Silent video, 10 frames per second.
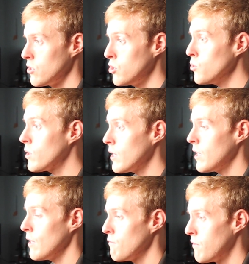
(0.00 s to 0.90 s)
you can
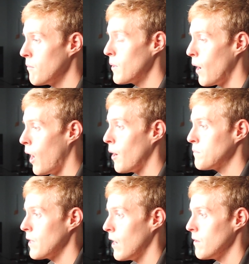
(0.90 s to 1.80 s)
give them an
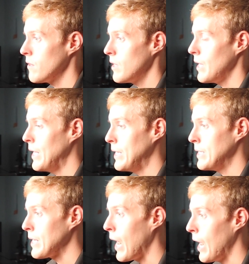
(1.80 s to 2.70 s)
opt out
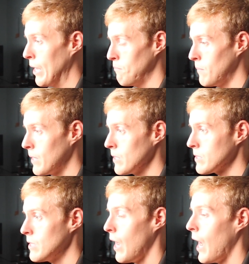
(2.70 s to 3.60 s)
in time
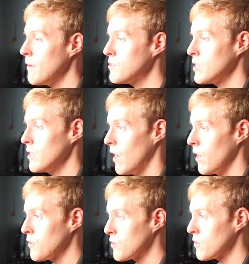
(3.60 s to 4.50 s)
because I've seen
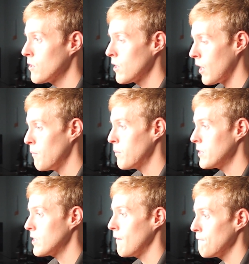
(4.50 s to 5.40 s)
other
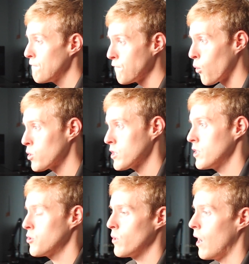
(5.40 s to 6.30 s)
companies get forced
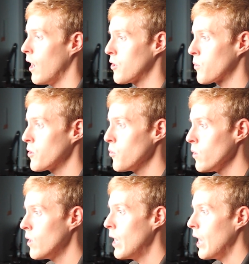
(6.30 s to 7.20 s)
into an auto
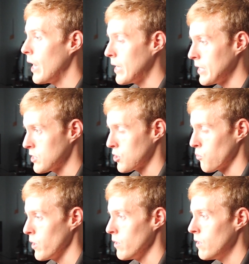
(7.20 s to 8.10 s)
renewal against their
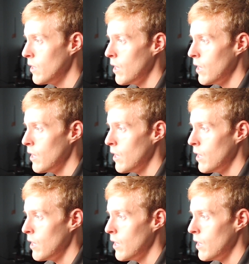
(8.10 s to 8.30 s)
will.